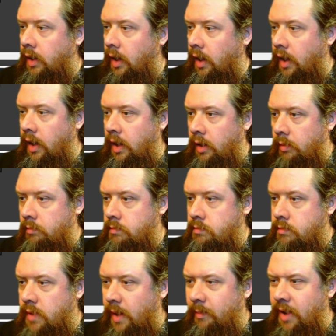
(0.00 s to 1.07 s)

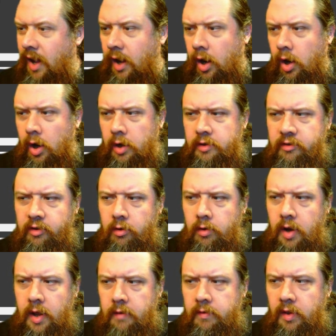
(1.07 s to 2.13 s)
I'm not hard set
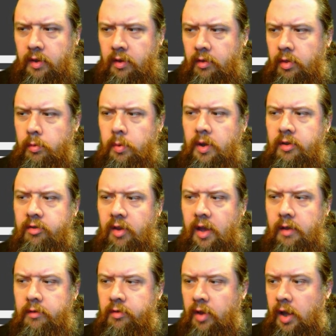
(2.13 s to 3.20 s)
on having 3
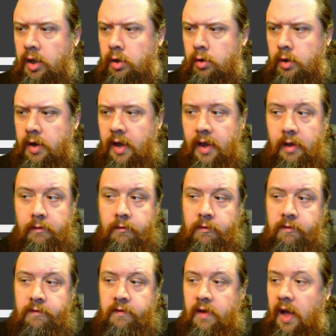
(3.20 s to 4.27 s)
saves. I could have
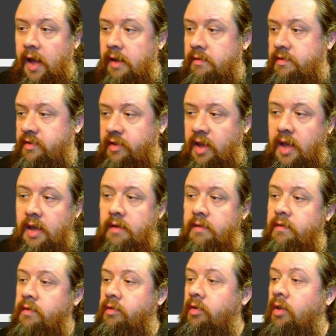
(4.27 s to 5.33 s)
5
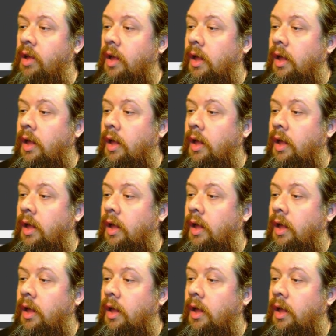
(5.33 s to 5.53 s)
saves.